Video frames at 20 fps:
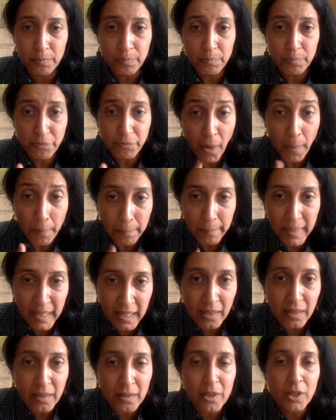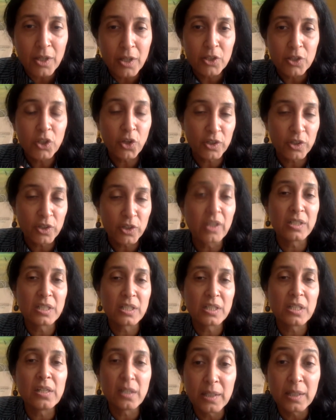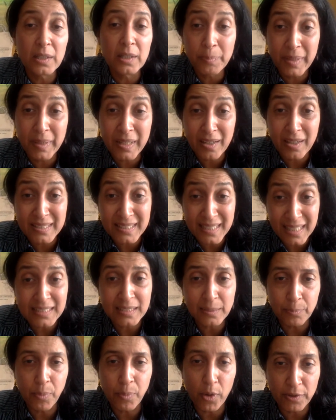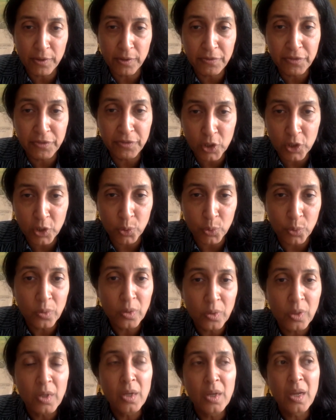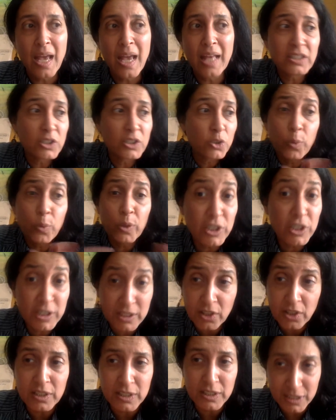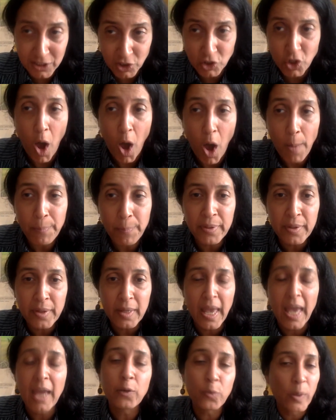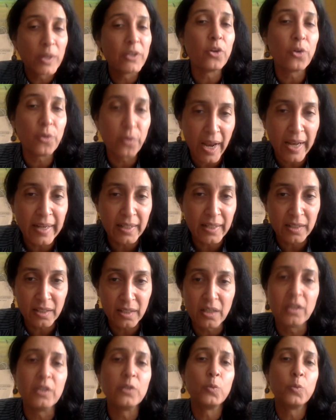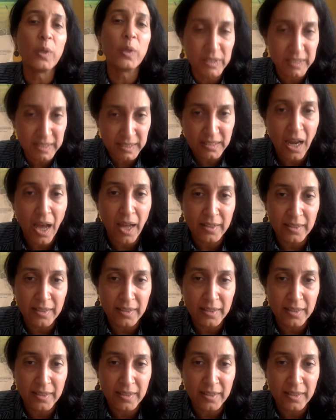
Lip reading: from me. You're here to learn because it's important for you. And so we're just going to stop. And when you're ready to learn, we will start